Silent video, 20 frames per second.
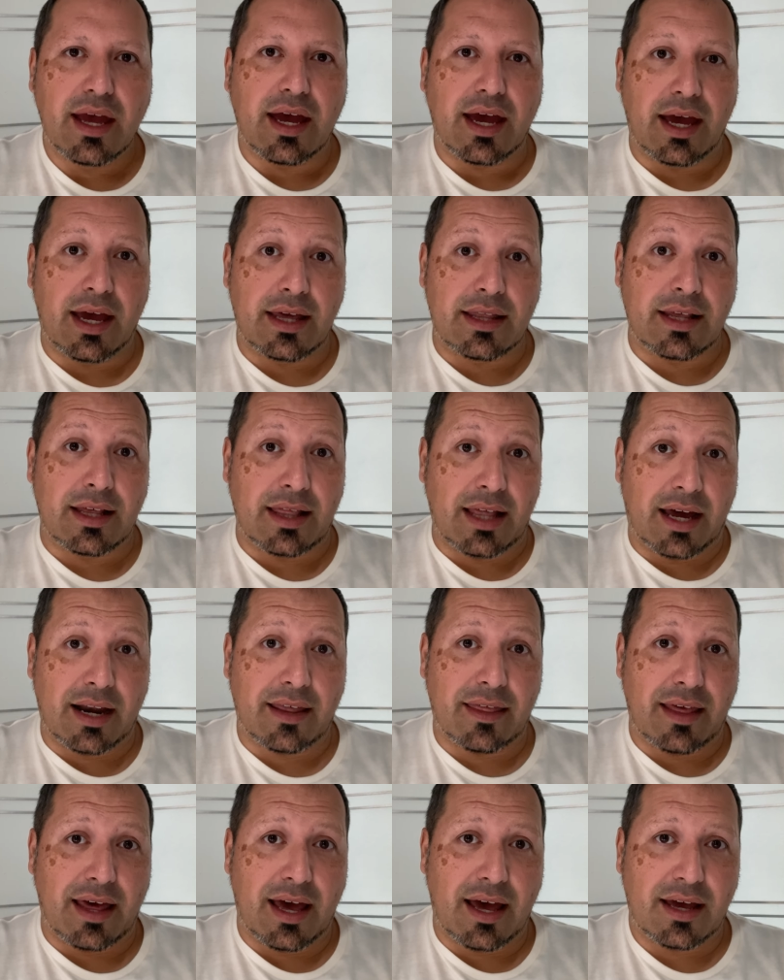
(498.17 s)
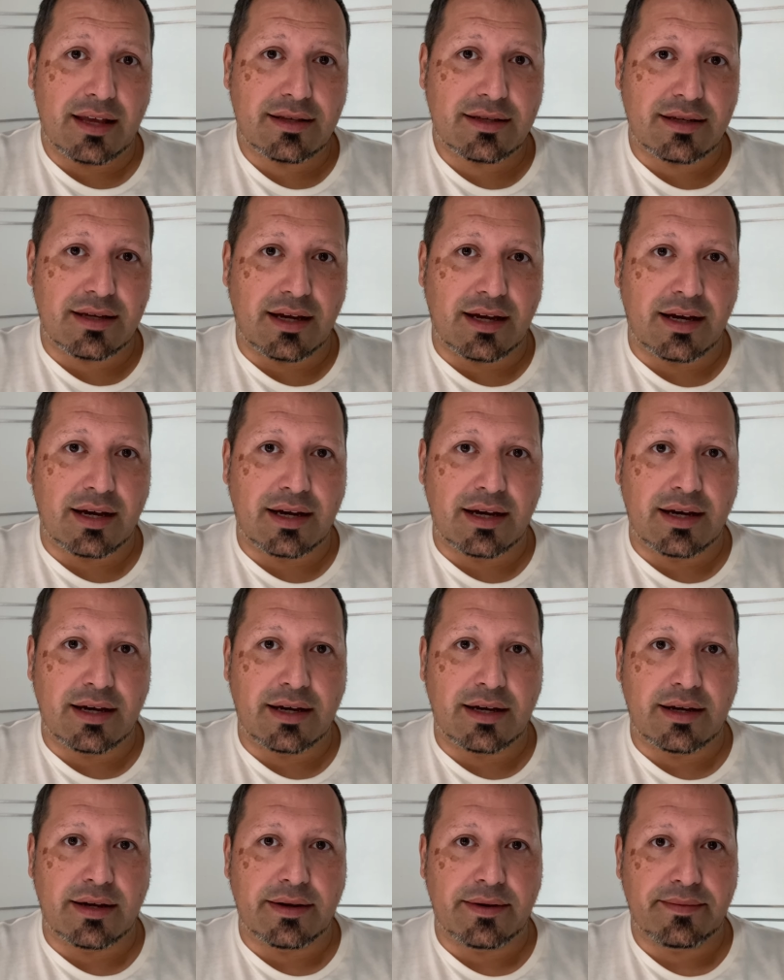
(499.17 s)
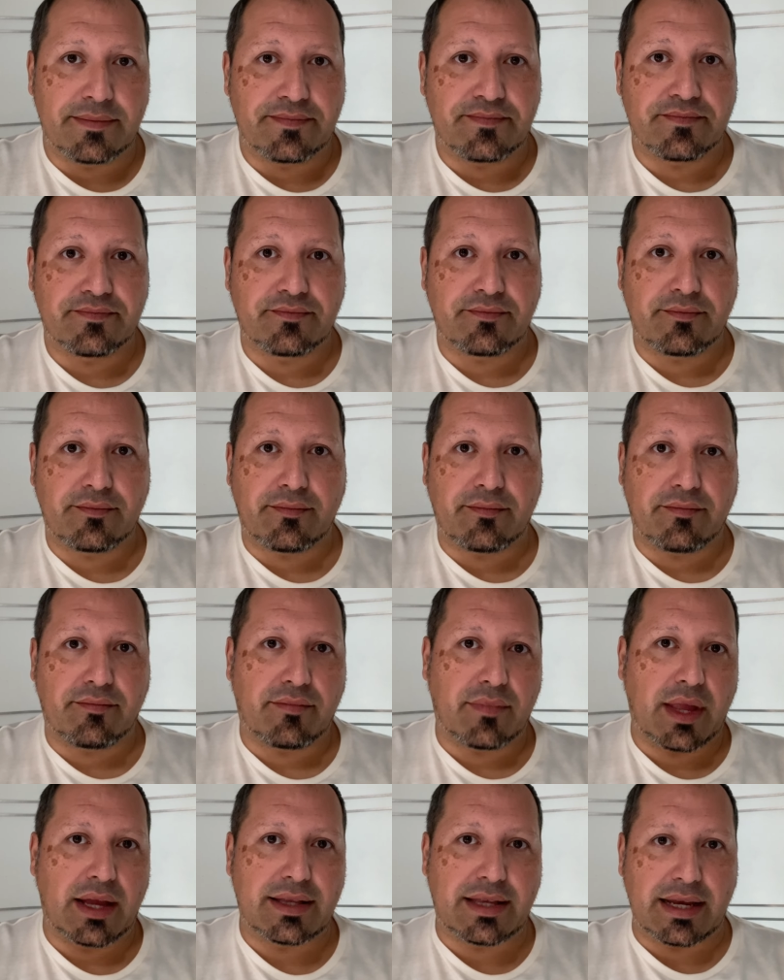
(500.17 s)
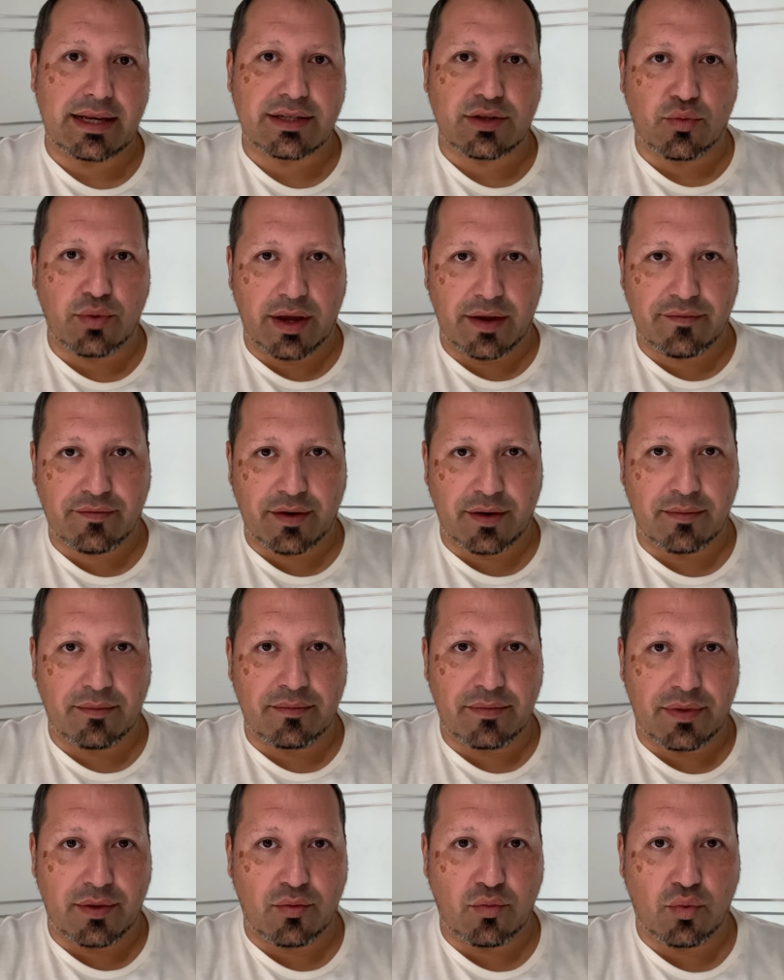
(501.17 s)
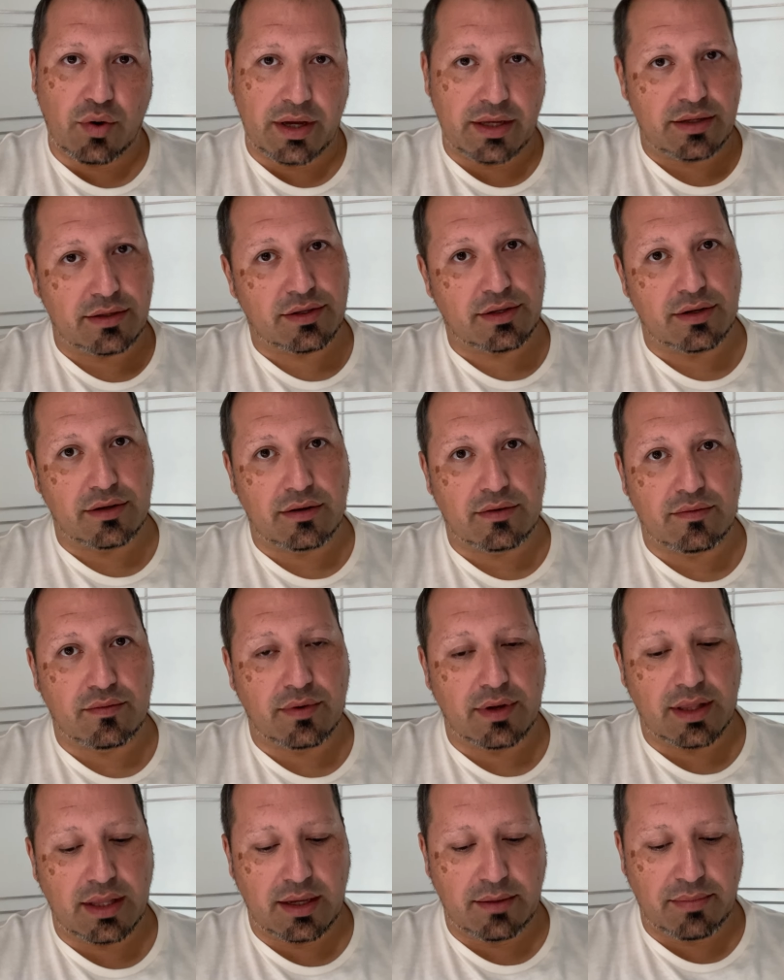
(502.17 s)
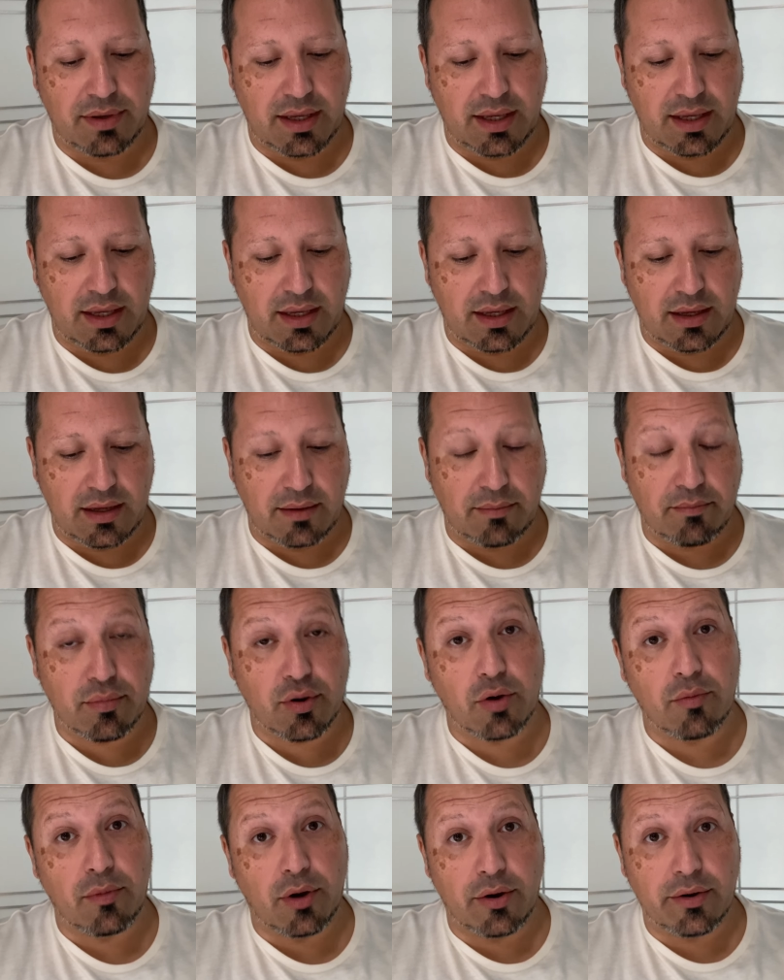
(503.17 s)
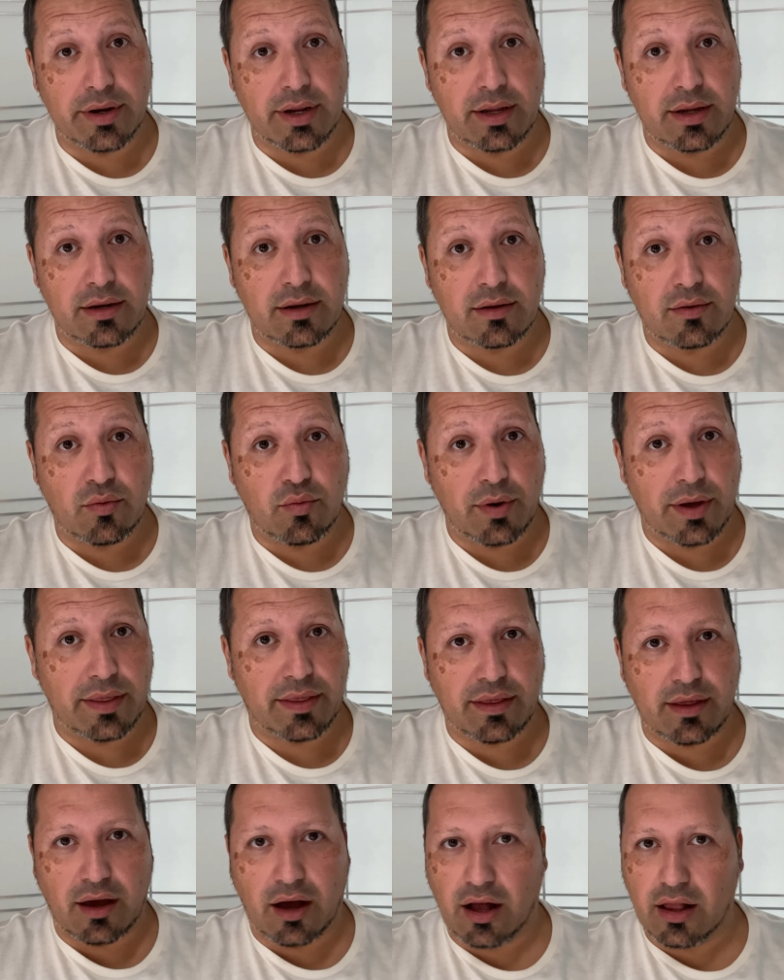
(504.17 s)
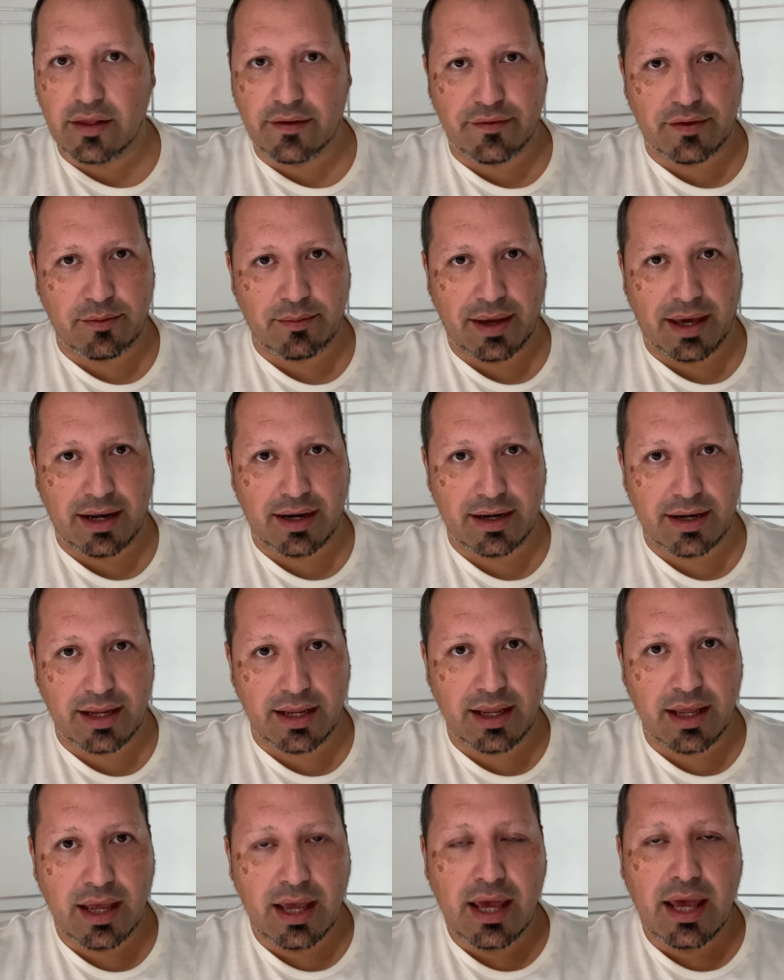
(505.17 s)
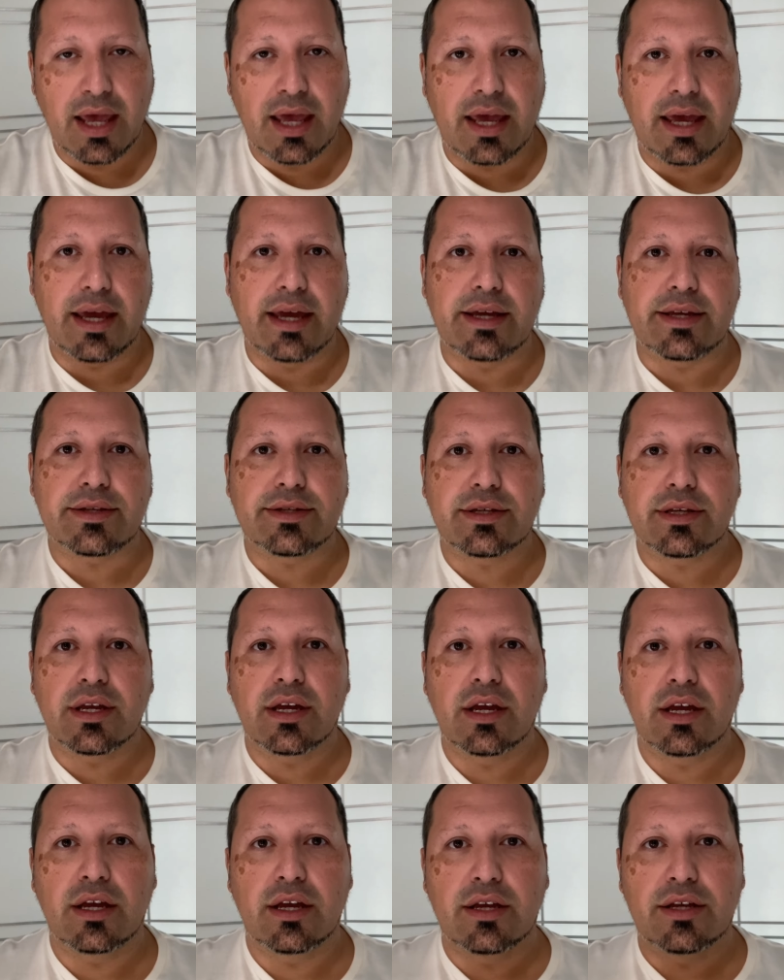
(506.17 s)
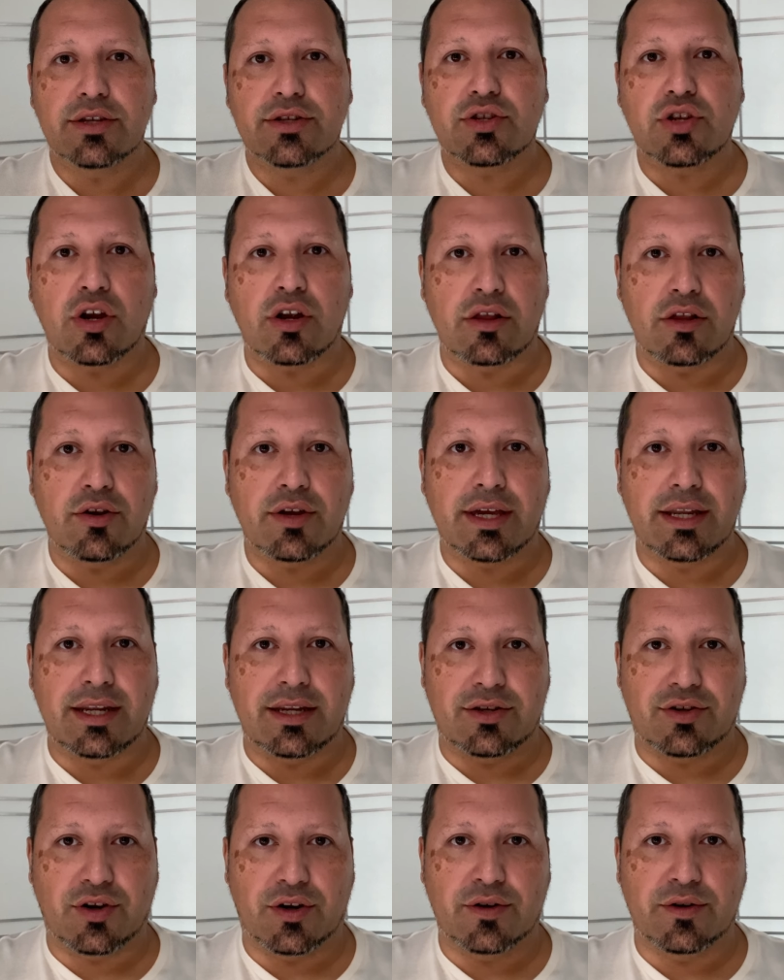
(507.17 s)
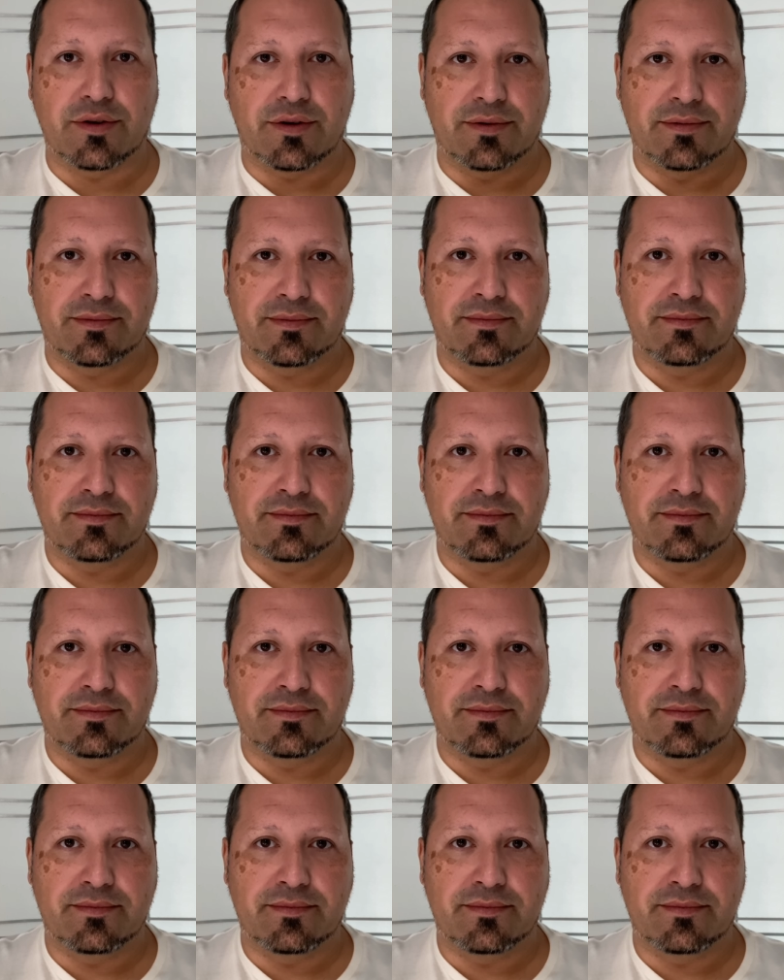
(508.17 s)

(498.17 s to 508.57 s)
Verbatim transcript: And a lot of that uh, takes away from what should really be promoted with all of humanity is start looking internal.